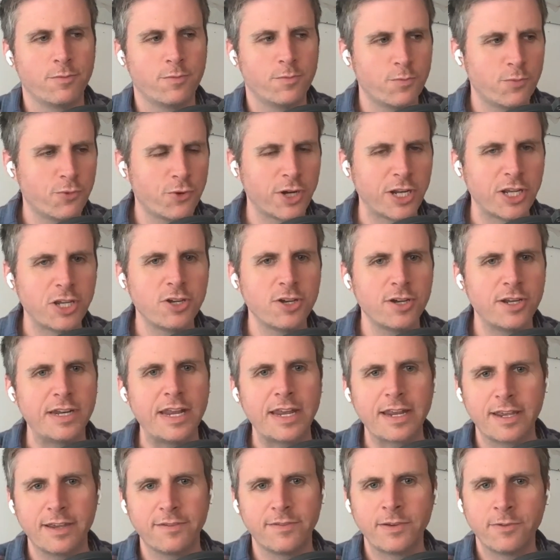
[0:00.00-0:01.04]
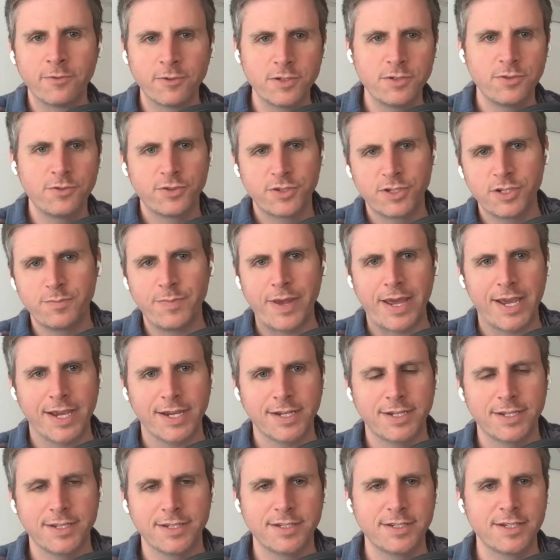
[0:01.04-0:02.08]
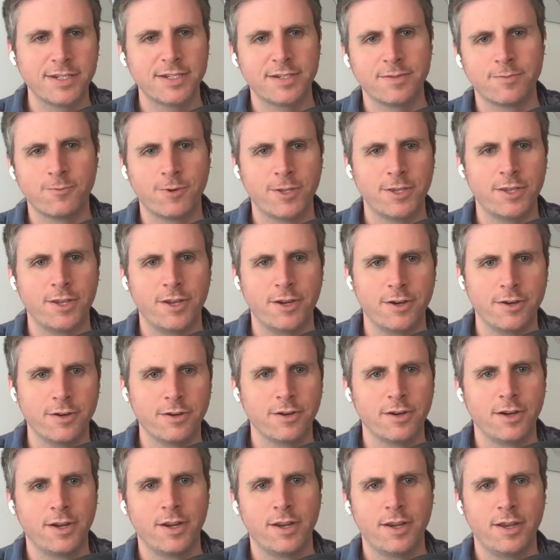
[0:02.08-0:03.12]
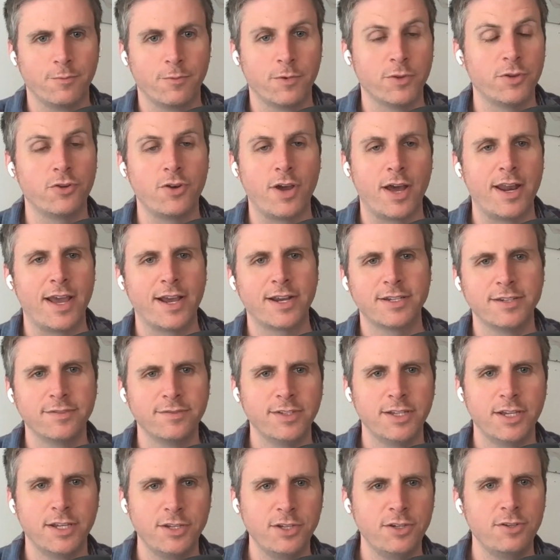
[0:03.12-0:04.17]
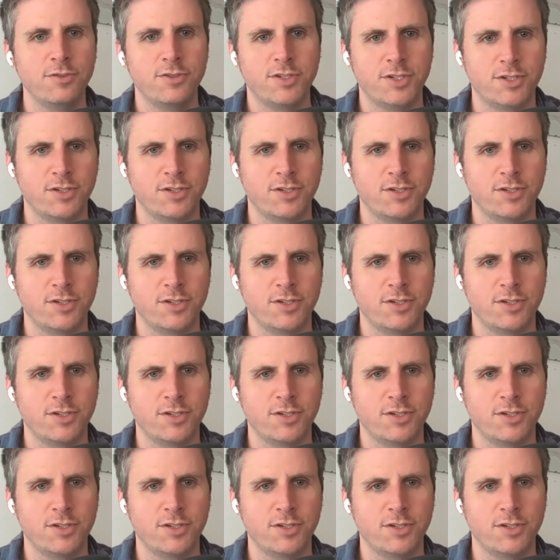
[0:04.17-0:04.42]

pretty good at giving resources back to the system when they're not actively in use.